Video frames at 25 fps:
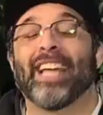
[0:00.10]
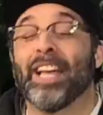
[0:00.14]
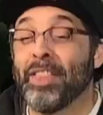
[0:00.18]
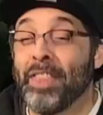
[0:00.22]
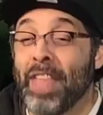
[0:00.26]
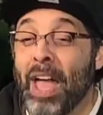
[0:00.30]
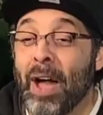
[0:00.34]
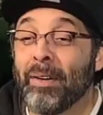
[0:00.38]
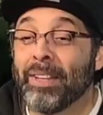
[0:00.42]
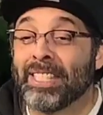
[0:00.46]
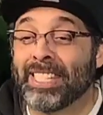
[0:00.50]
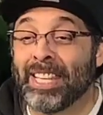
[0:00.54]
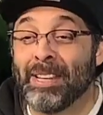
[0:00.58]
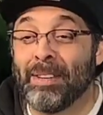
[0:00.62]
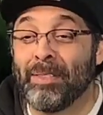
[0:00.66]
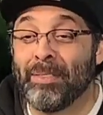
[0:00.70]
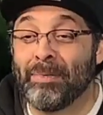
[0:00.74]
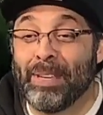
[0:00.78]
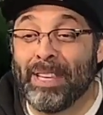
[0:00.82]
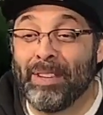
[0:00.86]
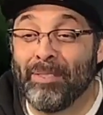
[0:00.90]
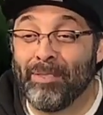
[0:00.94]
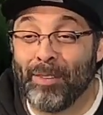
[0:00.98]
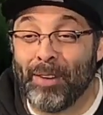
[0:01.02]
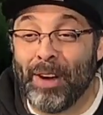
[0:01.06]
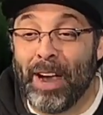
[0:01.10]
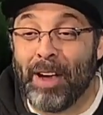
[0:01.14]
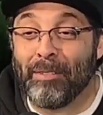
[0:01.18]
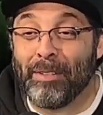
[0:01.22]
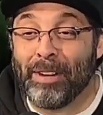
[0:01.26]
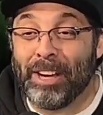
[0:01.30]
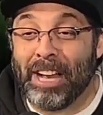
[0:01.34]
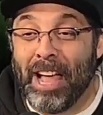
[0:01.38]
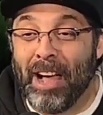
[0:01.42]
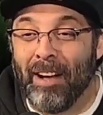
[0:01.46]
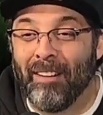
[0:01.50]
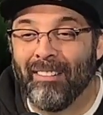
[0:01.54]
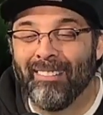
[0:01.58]
Now it's going to be forever
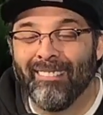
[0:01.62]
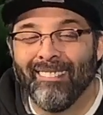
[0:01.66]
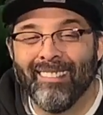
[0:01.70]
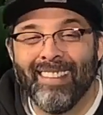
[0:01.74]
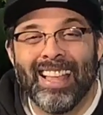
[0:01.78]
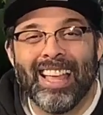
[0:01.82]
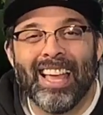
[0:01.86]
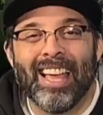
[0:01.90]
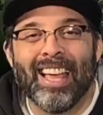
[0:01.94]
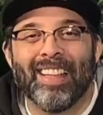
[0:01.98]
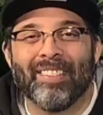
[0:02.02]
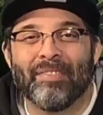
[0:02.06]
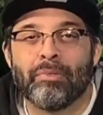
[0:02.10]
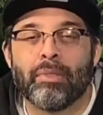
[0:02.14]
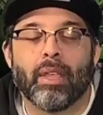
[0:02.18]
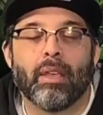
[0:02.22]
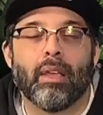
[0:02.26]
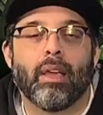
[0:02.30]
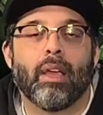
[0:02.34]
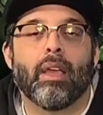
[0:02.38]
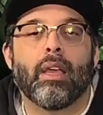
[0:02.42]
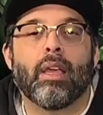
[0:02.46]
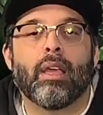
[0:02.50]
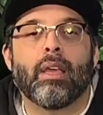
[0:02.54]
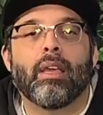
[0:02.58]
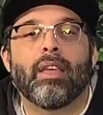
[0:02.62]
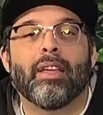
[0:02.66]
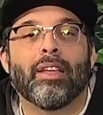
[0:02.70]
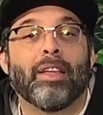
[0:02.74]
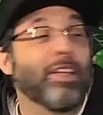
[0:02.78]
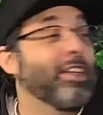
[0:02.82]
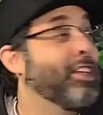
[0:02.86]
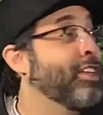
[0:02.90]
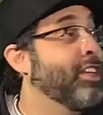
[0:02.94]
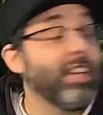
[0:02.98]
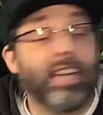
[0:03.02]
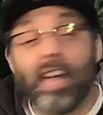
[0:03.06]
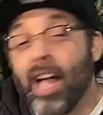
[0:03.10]
now.
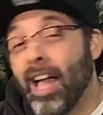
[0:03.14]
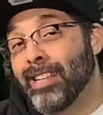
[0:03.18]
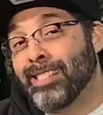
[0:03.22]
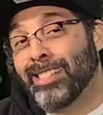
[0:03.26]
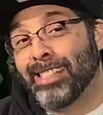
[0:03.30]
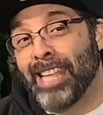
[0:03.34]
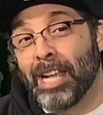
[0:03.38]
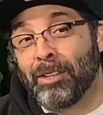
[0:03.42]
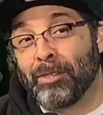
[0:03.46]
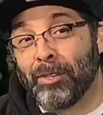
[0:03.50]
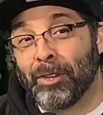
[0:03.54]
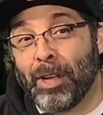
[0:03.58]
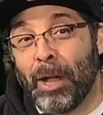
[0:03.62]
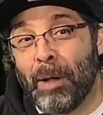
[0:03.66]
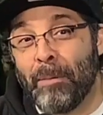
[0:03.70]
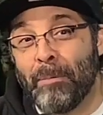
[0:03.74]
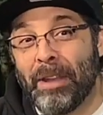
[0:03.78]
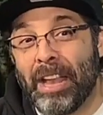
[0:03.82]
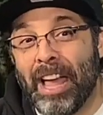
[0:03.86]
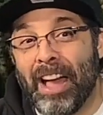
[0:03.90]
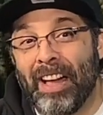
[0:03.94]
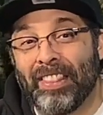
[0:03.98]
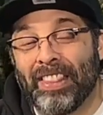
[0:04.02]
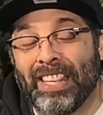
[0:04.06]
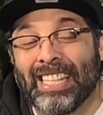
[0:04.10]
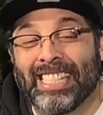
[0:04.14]
You guys, thanks for coming out.